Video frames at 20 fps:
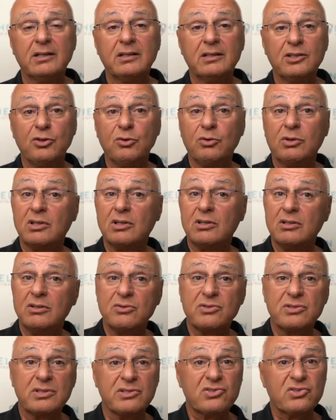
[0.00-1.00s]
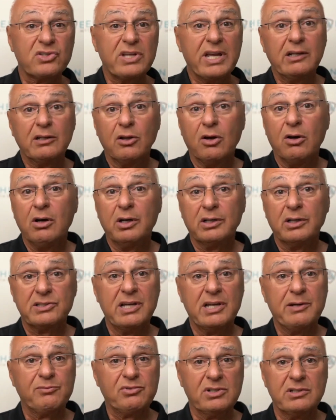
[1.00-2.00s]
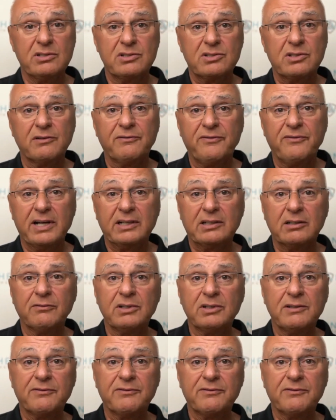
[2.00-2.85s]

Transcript: You can use the state law exemptions effectively.